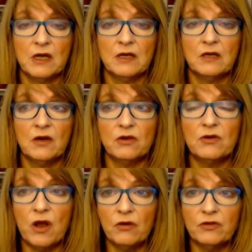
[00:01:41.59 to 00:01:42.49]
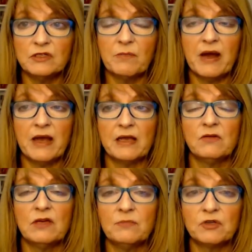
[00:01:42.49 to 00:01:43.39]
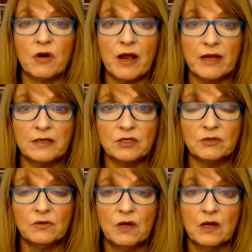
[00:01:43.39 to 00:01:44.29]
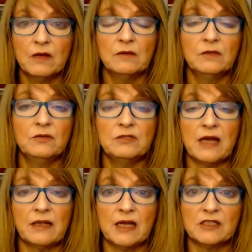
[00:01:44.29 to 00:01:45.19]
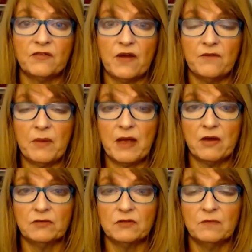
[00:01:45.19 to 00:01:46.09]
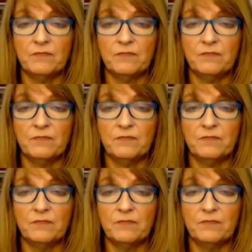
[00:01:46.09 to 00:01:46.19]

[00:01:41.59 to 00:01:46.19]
You know this by you keep trying to lose that last 5 pounds.